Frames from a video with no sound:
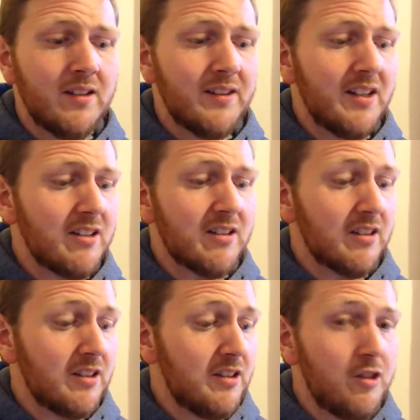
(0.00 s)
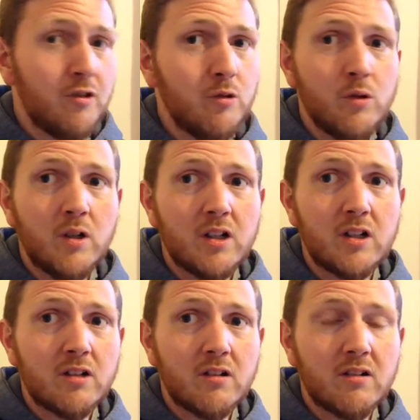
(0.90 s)
this new
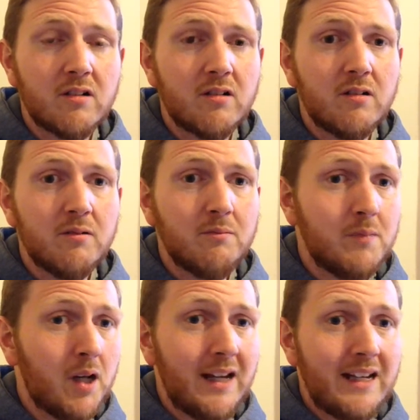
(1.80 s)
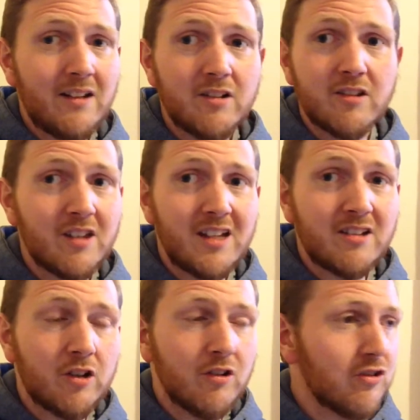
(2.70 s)
mind that is
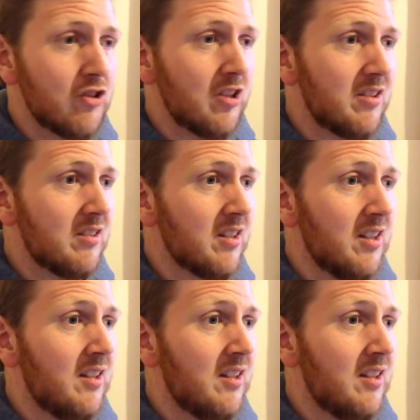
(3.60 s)
conscious